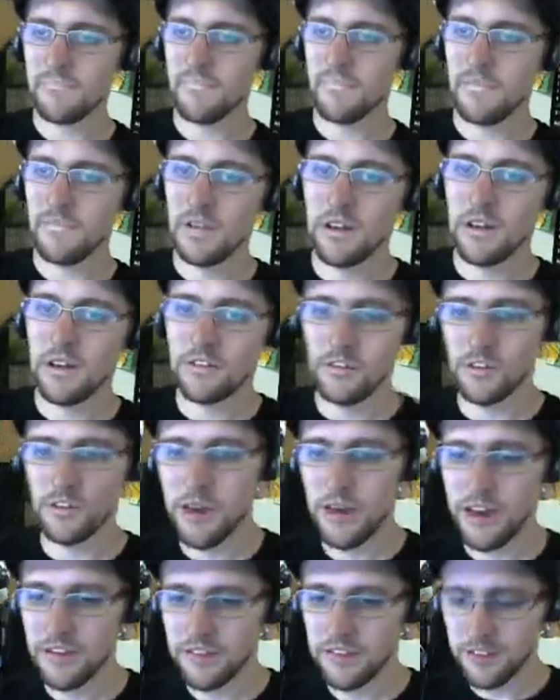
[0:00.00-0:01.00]
So you may
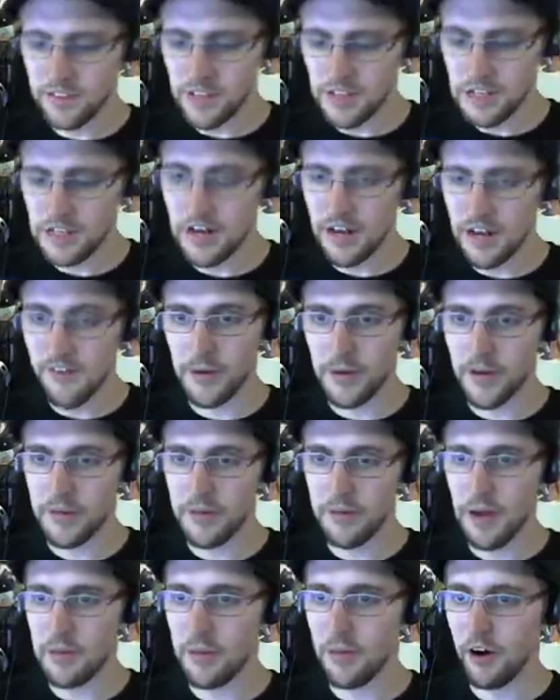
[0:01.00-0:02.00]
have seen everybody in my
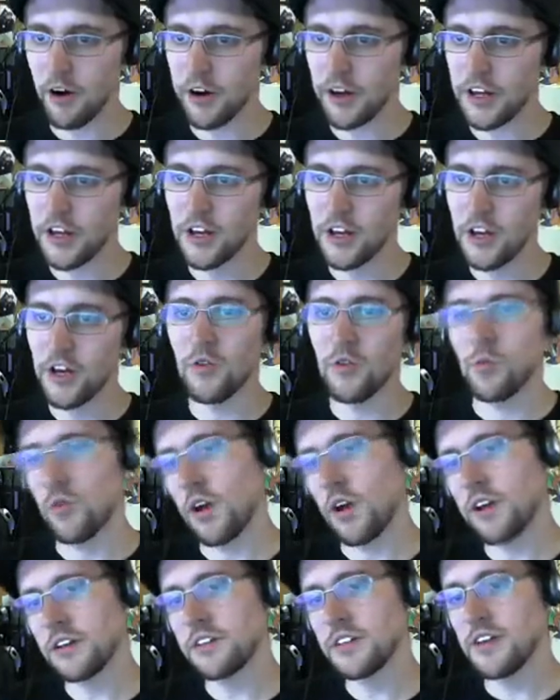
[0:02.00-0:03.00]
party running
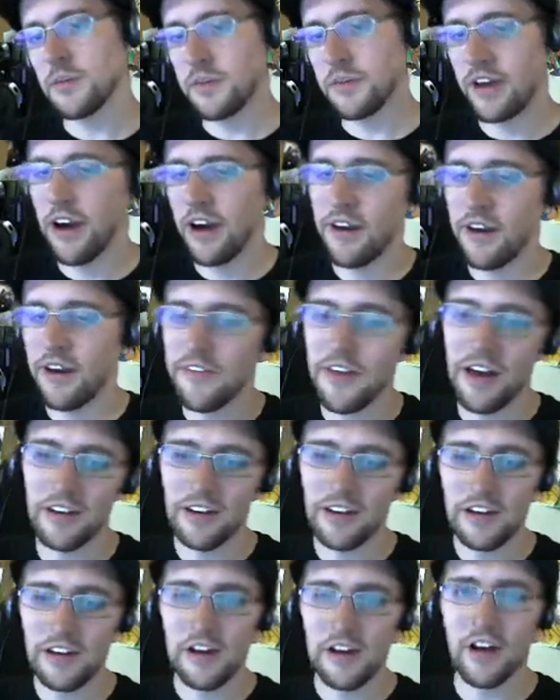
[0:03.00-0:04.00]
to get behind that.
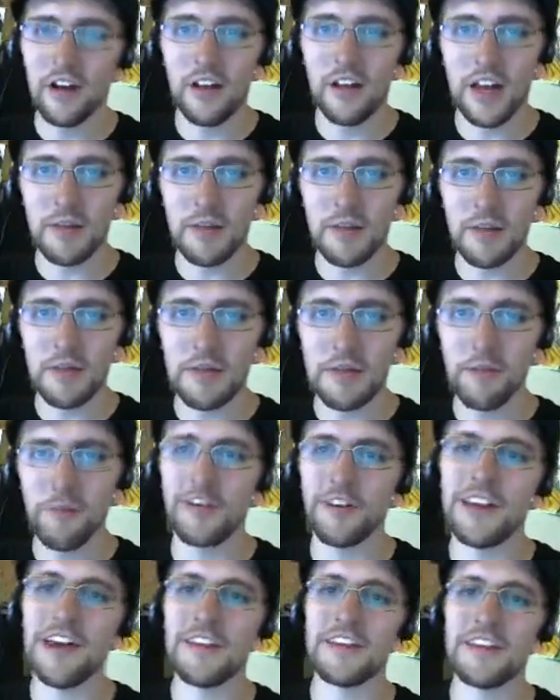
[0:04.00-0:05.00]
A lot of people
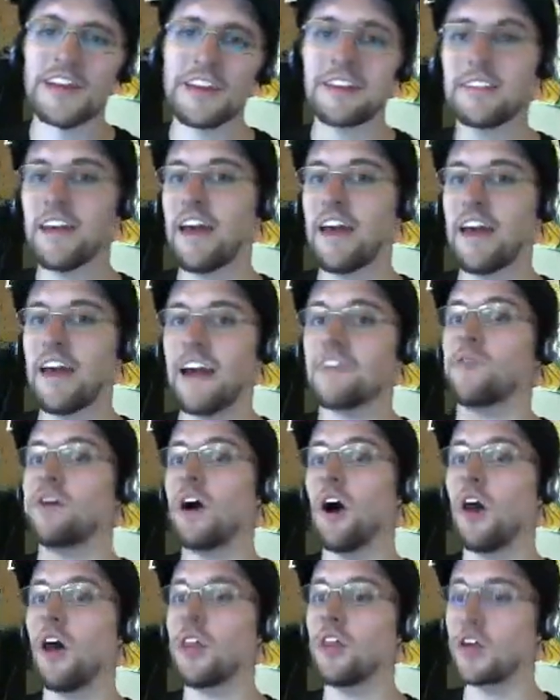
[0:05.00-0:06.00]
forget that it's every
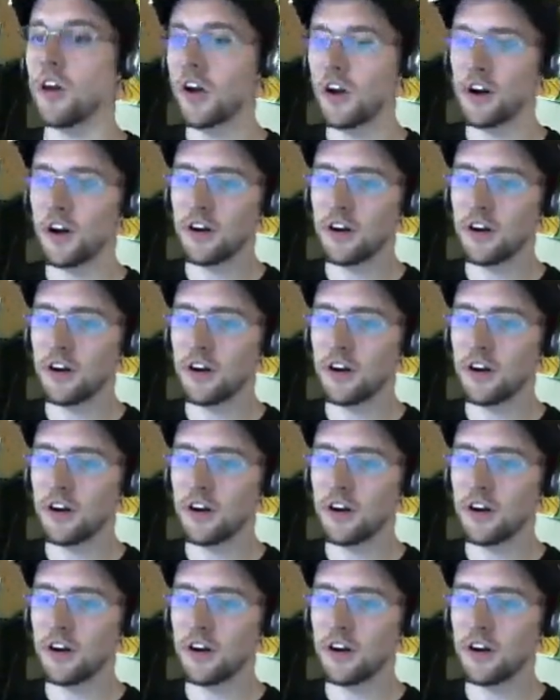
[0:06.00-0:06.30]
other...